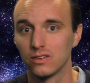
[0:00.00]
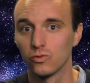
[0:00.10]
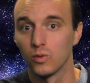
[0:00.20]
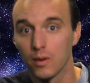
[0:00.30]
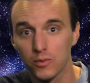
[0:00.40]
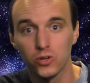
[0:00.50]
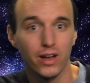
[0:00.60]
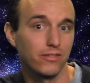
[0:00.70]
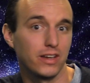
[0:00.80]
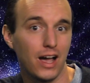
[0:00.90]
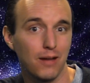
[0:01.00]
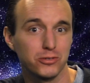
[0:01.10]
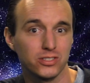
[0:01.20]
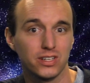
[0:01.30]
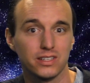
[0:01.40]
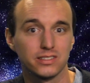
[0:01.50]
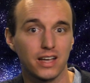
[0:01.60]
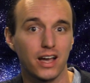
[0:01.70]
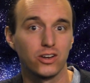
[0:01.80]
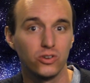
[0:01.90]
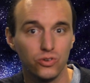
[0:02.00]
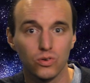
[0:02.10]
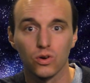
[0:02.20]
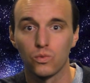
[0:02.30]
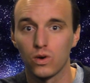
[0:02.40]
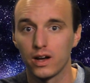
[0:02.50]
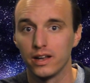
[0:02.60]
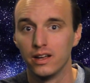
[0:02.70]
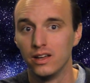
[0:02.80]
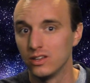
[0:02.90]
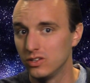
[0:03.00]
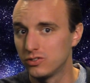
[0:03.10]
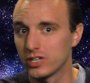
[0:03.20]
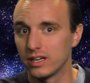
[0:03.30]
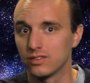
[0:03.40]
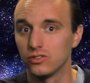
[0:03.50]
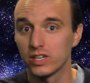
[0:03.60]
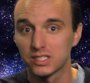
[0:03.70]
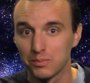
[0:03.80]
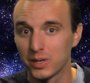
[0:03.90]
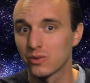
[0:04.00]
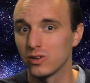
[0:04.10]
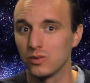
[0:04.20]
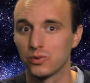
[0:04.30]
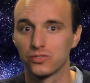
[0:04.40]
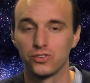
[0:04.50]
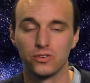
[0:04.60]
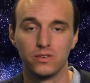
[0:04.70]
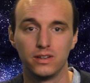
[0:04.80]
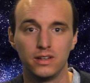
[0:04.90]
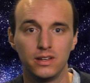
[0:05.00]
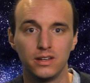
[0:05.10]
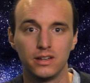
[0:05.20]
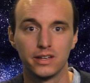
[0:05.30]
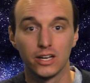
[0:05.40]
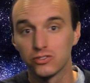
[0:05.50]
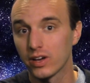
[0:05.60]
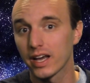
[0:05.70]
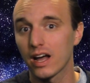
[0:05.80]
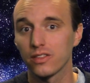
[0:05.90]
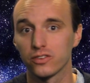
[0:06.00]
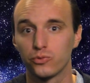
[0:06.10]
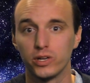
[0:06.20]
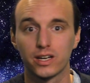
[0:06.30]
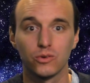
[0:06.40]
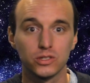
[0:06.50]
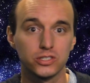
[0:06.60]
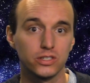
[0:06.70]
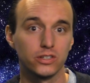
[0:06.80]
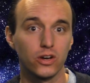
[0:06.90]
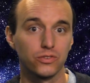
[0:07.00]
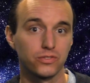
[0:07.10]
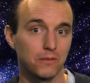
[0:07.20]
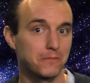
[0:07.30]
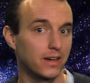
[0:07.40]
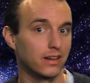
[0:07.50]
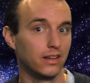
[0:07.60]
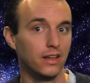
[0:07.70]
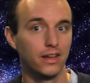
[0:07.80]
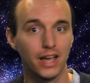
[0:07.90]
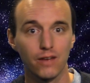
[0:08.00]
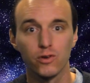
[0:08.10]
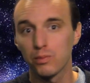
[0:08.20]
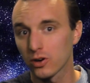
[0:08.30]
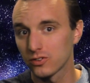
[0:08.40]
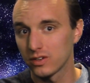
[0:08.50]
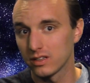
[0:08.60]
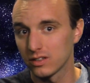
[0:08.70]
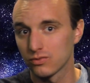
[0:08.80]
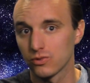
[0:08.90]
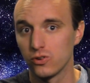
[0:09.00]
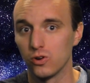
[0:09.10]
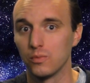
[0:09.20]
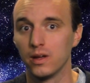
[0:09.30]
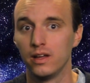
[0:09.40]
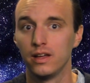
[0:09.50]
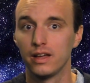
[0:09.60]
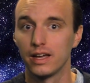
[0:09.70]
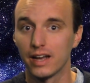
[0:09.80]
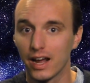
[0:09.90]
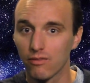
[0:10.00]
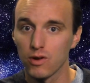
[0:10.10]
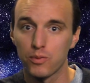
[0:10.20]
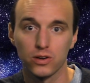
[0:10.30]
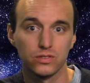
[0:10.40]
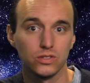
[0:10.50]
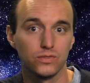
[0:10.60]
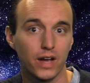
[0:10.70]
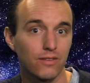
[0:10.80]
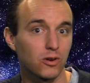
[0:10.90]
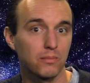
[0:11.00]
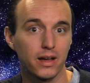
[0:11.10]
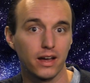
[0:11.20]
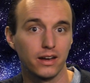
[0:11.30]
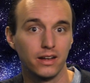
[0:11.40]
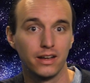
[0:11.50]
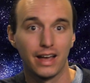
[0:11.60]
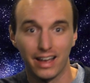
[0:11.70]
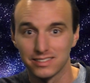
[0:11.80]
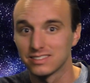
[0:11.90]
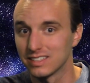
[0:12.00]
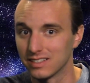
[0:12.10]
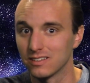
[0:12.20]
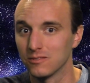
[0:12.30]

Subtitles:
Remember, you have the option to decide who or what you chase. You get to pick what you pursue. And as you head out this week, I want you to know something. Every person in this room and every person you've ever met has sinned.